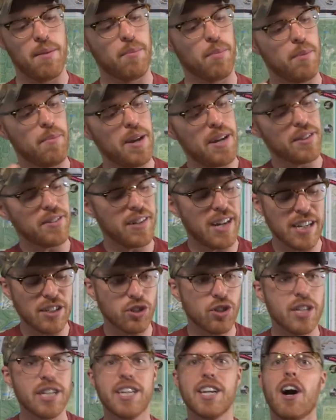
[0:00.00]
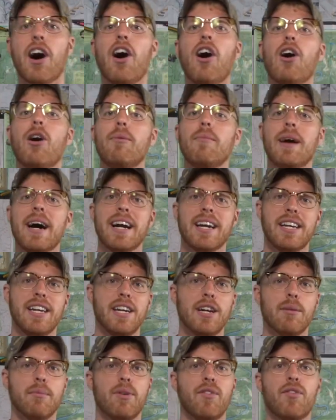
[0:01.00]
Permethrin, I treated all my
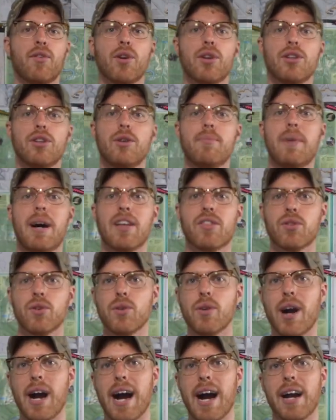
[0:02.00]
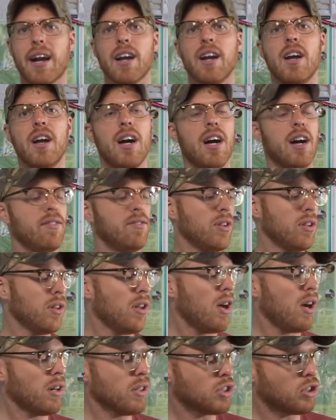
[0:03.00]
gear before doing my thru hike of the
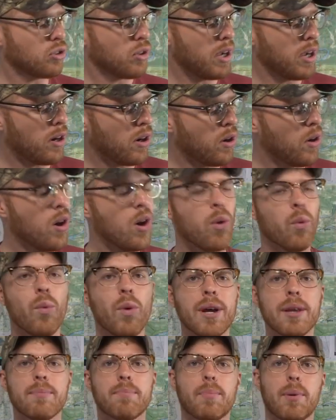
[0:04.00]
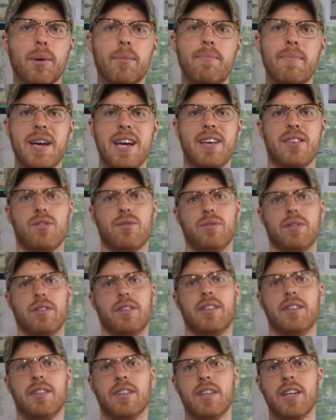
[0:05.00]
long trail with
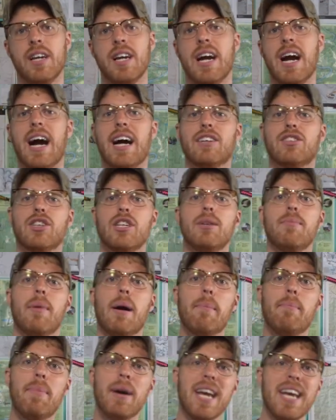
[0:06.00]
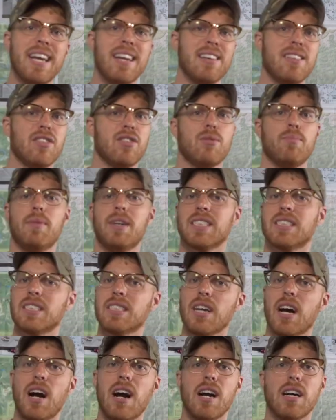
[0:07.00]
permethrin. I treated my pants, my
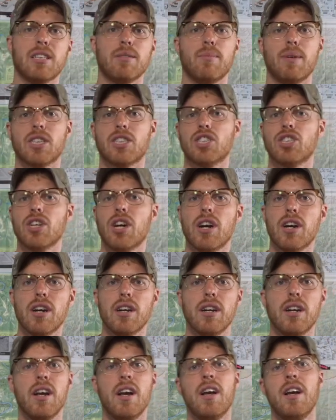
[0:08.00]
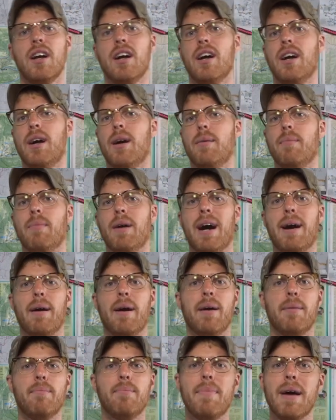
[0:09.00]
socks, my shirt,
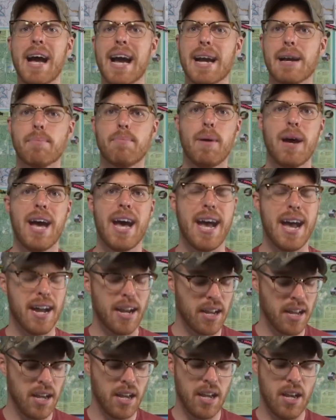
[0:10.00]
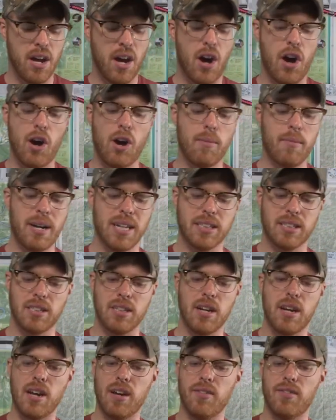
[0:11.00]
my backpack, all my
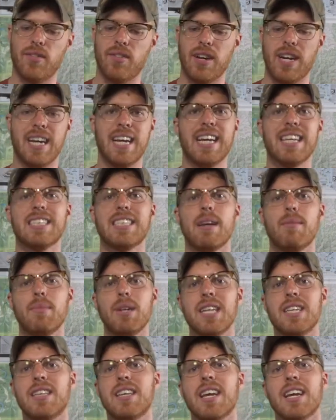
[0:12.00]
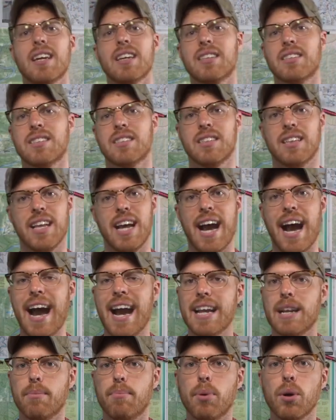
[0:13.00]
stuff, and guess how many ticks I
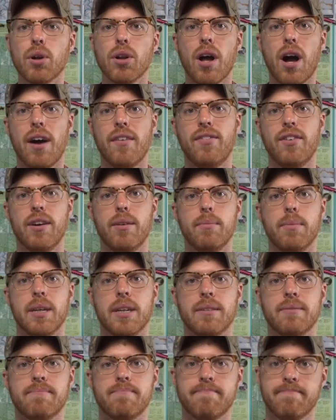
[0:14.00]
had to pull off of me?